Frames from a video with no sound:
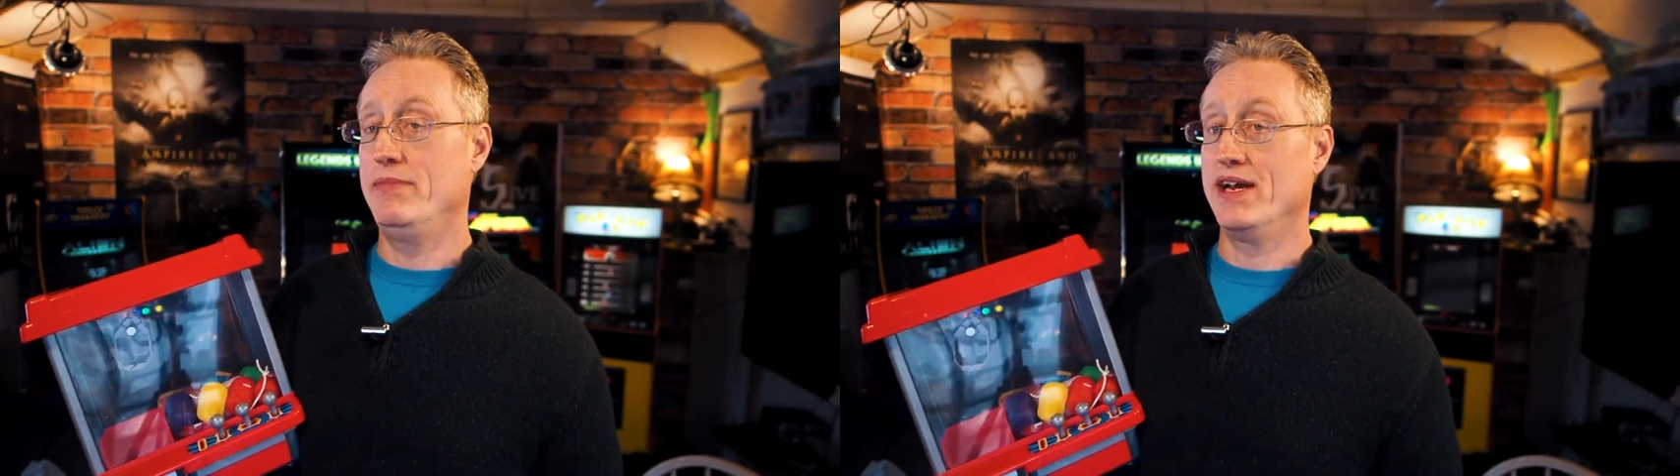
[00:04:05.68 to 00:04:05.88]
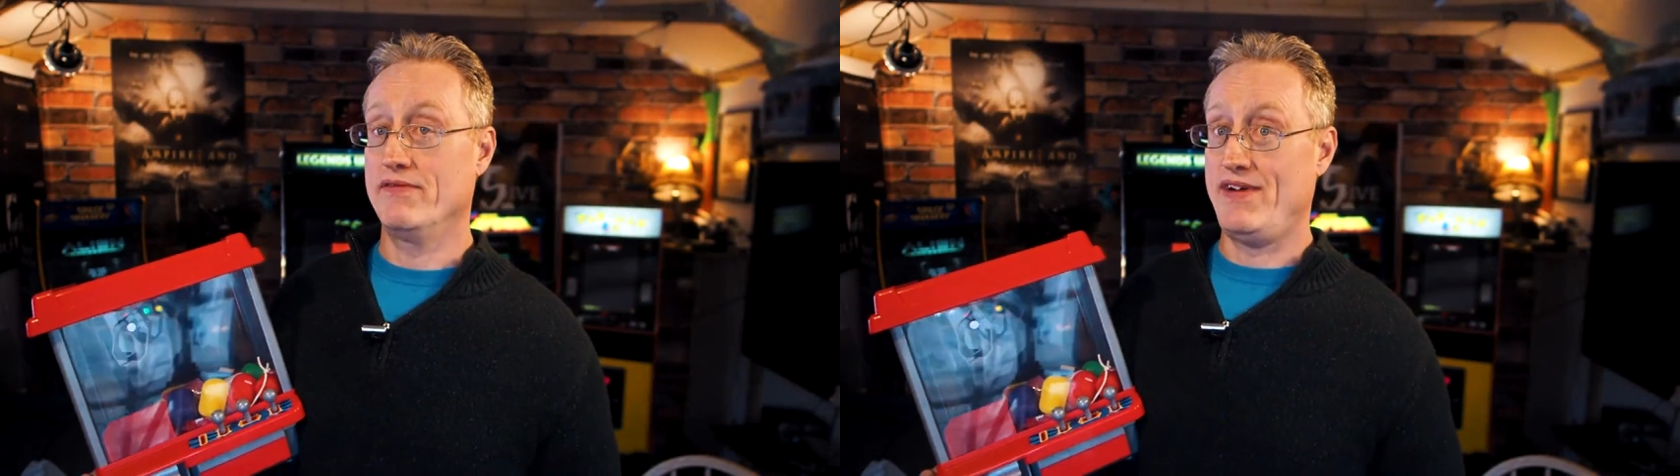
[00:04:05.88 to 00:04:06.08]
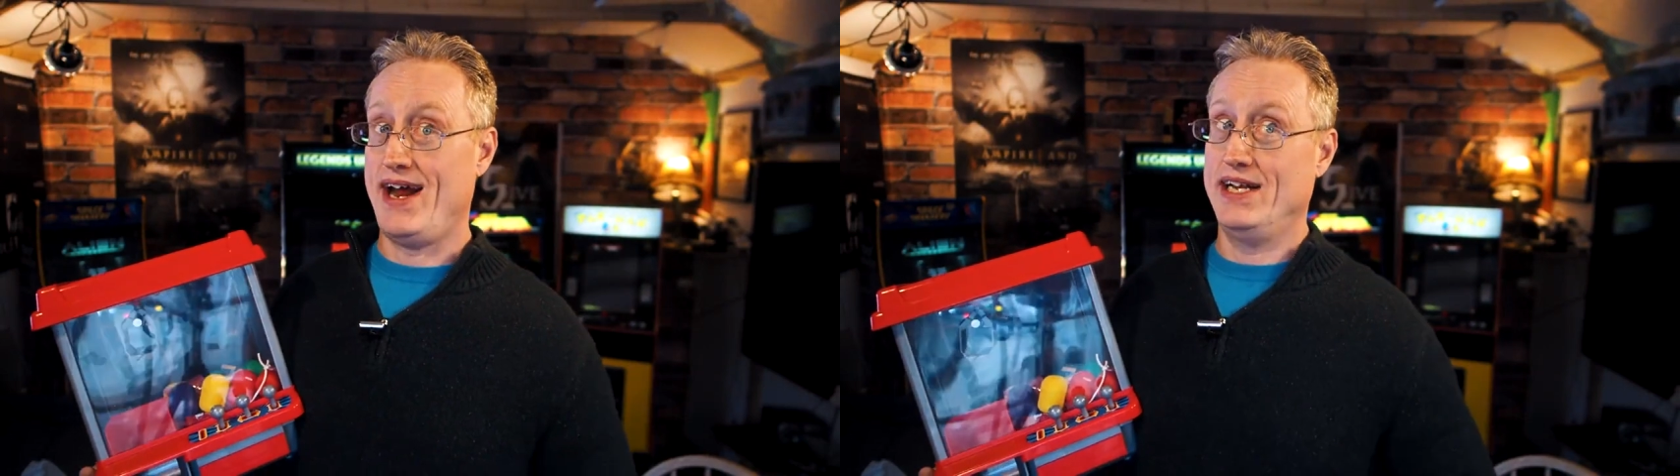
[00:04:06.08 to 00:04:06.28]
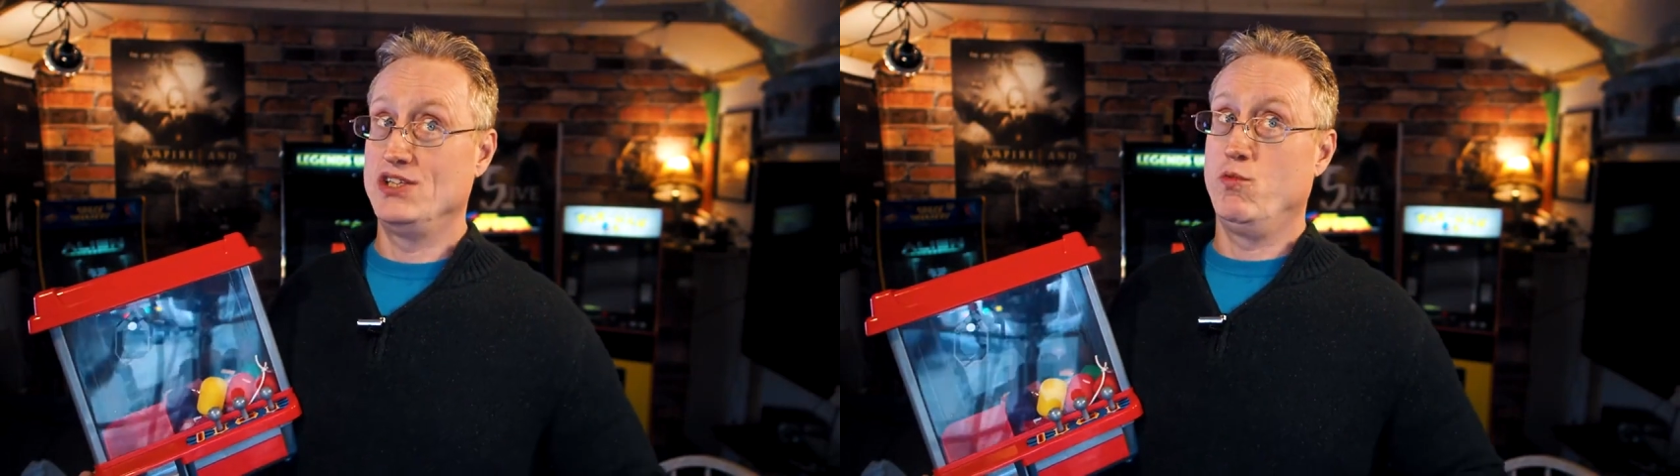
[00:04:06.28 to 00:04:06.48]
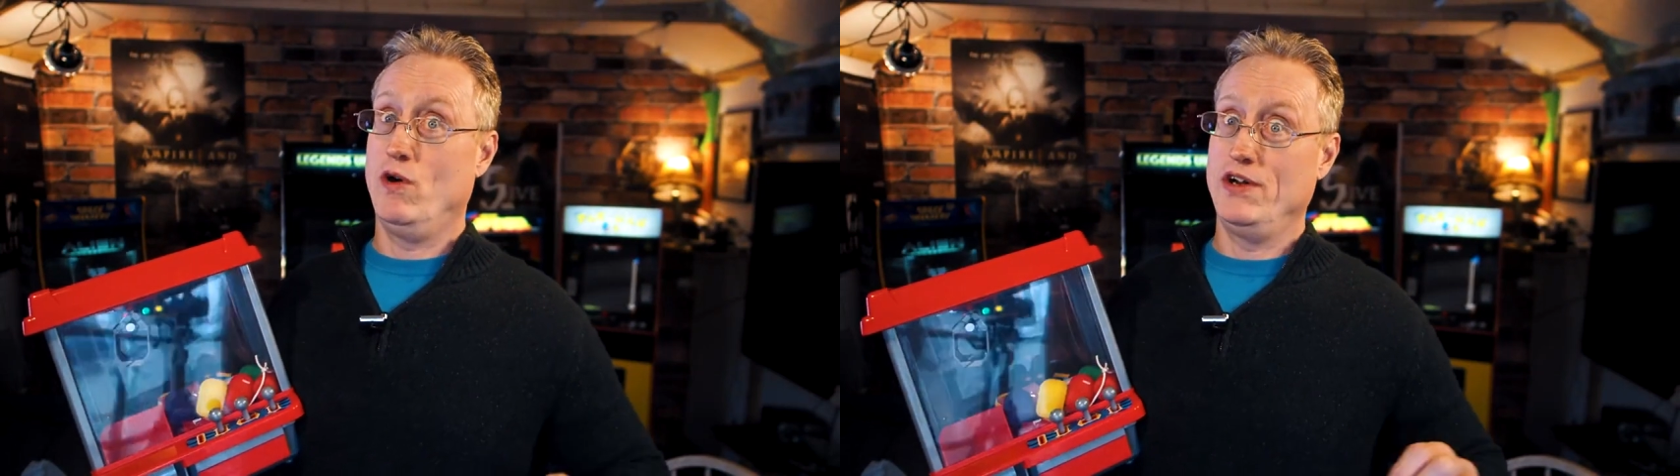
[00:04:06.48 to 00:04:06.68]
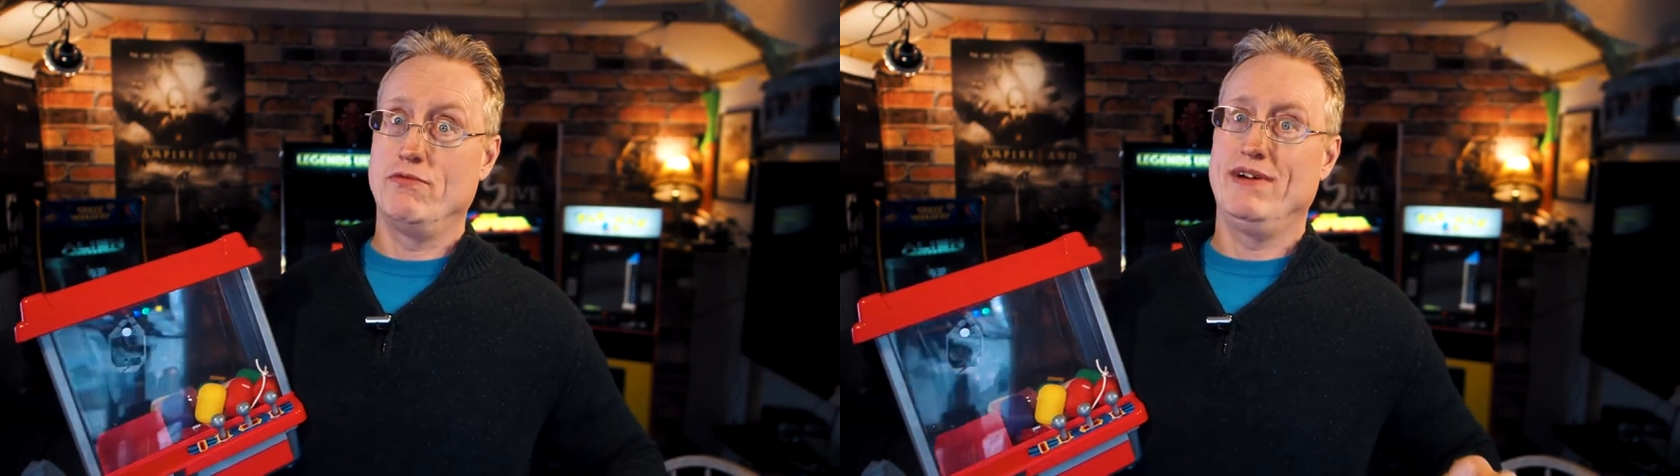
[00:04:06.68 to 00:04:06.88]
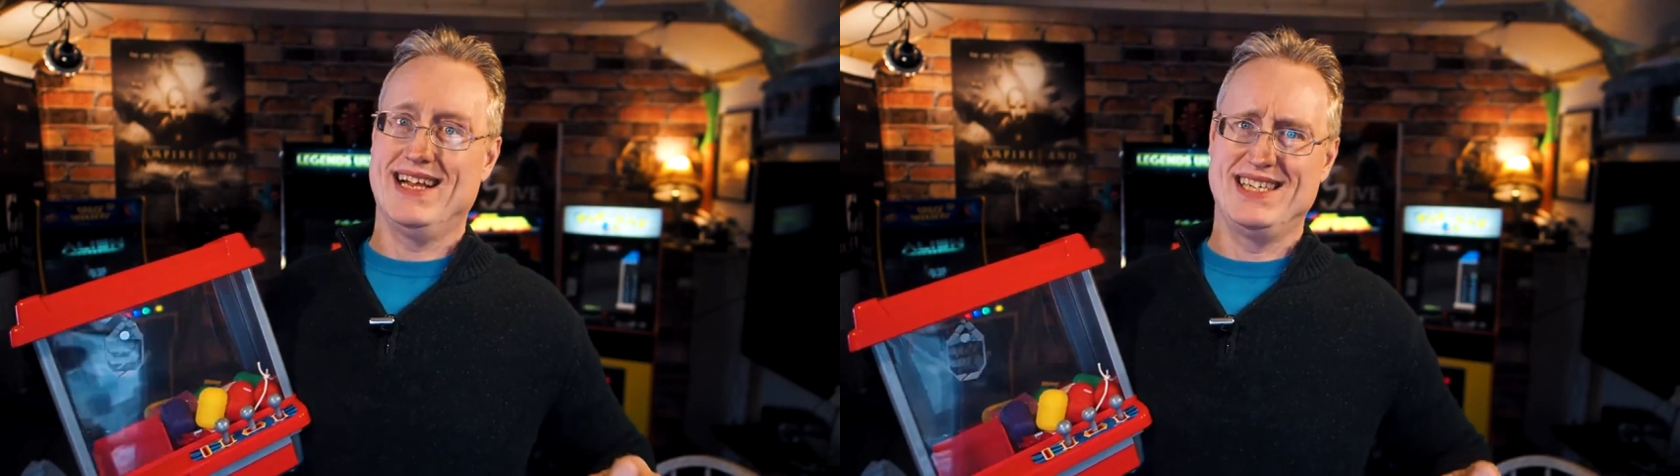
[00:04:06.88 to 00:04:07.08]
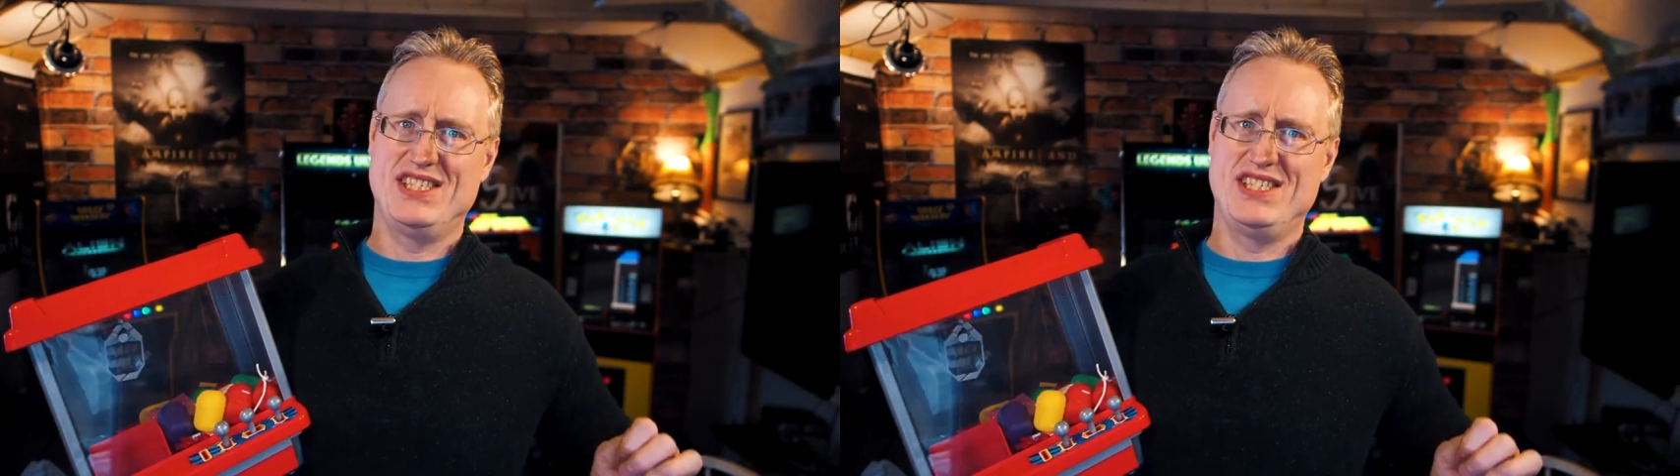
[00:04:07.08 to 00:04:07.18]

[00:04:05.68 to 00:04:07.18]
big advantage when you realize